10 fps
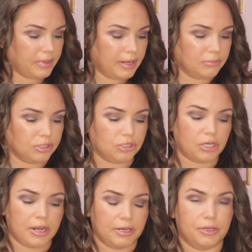and I'm just
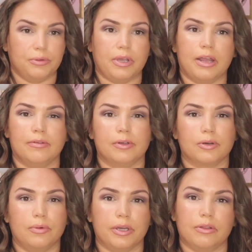trying to do kind of a
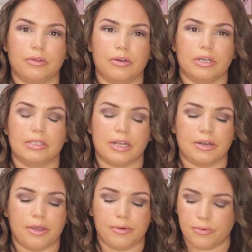quick look, because I
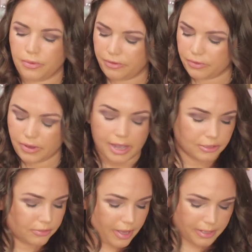know if you
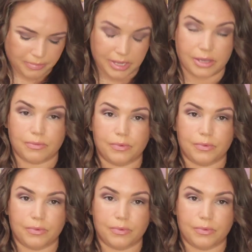guys are like me,